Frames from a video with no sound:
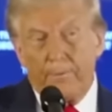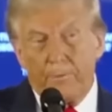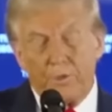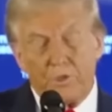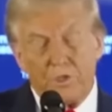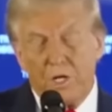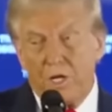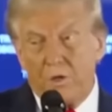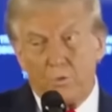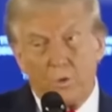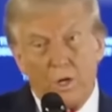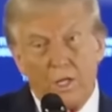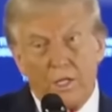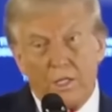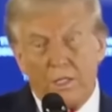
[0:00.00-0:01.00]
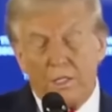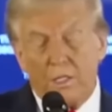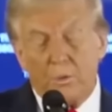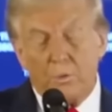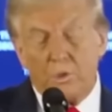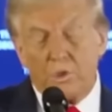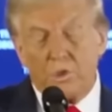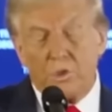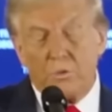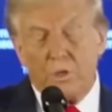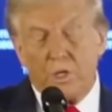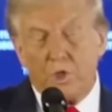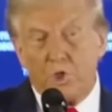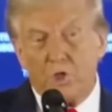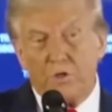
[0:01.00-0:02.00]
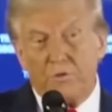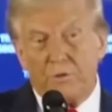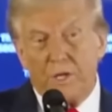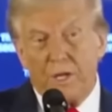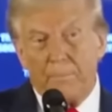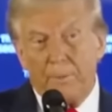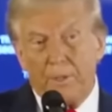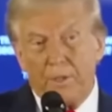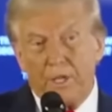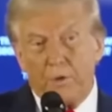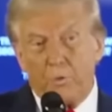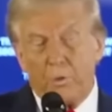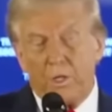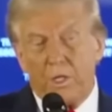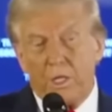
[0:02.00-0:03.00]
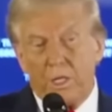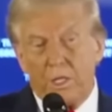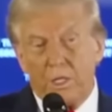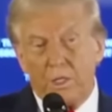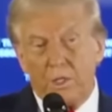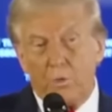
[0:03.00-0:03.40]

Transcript: right. It wasn't right. Shouldn't have happened that way.